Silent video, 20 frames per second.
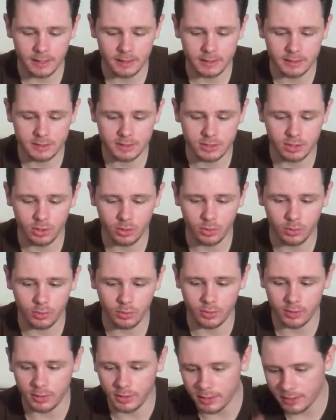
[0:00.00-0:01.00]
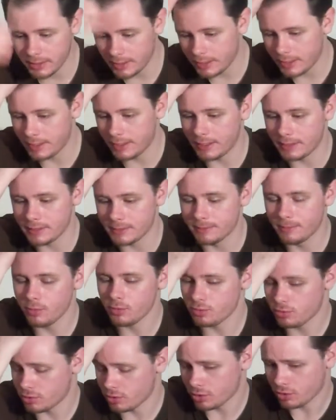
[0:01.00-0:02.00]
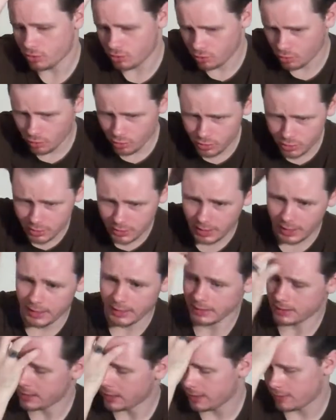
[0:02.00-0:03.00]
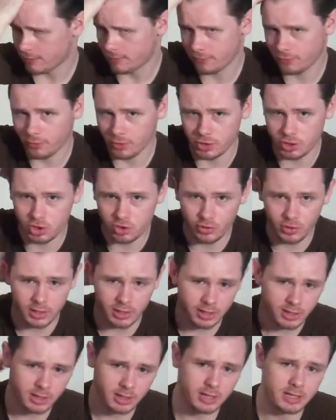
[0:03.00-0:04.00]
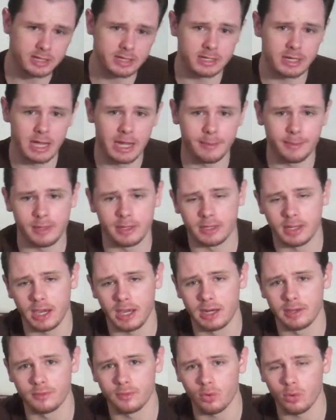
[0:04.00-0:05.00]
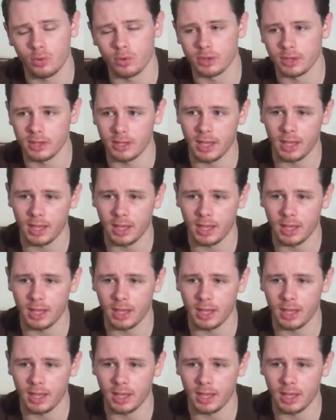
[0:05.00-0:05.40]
So, motion controls got kind of frustrating in this game and kind of old.